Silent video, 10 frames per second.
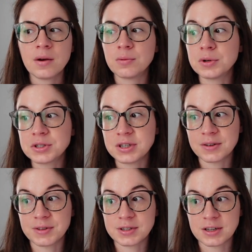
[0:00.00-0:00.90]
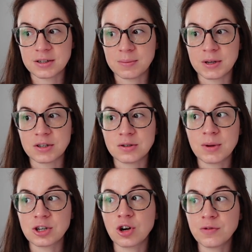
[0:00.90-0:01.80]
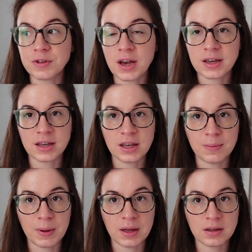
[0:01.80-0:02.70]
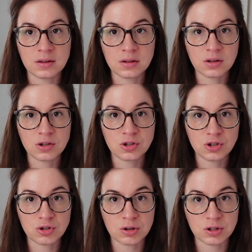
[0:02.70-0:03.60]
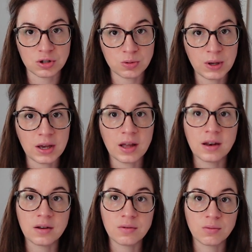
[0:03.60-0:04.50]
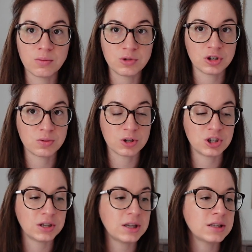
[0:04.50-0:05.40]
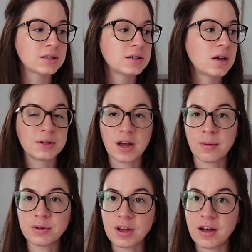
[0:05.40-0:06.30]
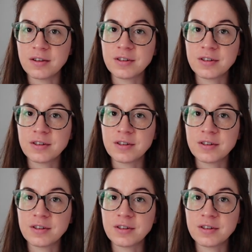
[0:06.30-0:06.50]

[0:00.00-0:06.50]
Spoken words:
we'll see if this ends up being too much. Hopefully I can keep it short and sweet and just what she needs, but time will tell.